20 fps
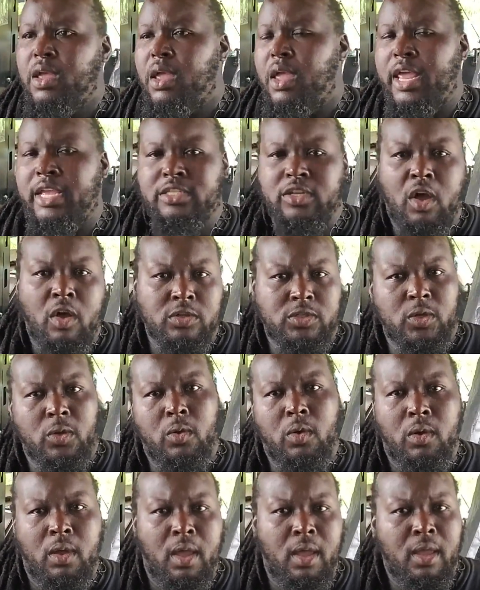is
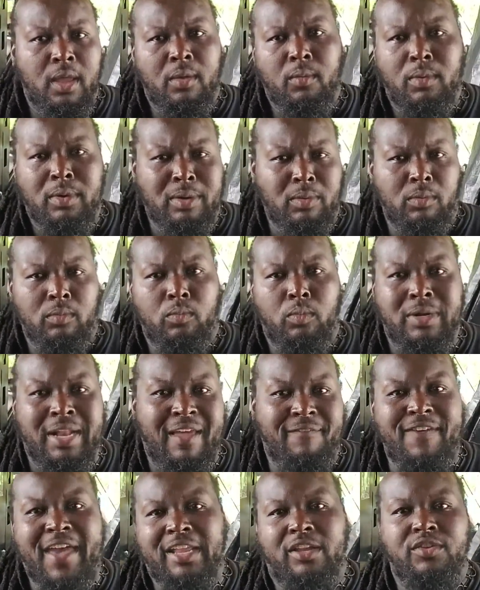also what I
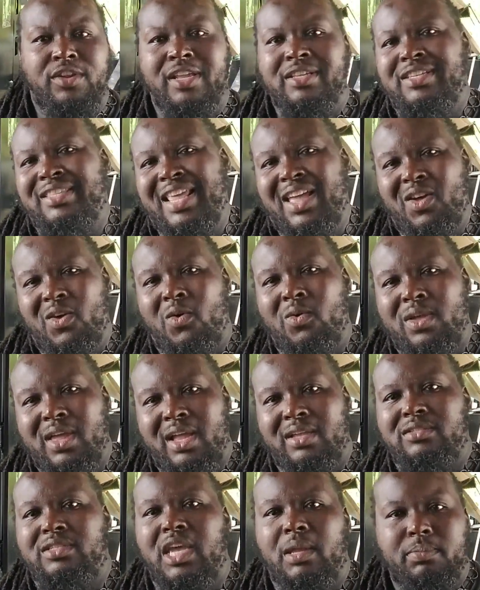factored into that whole
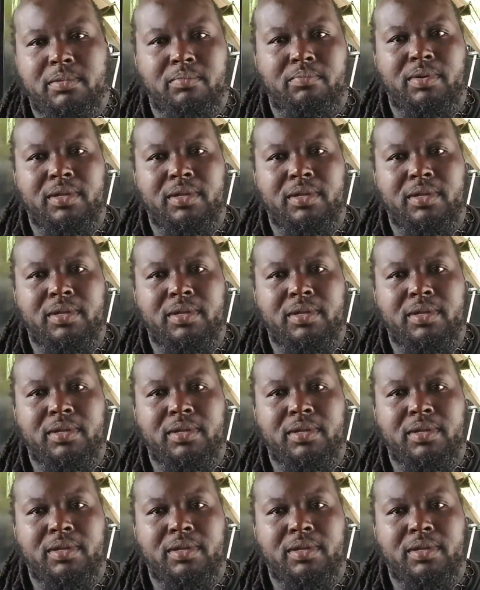concept.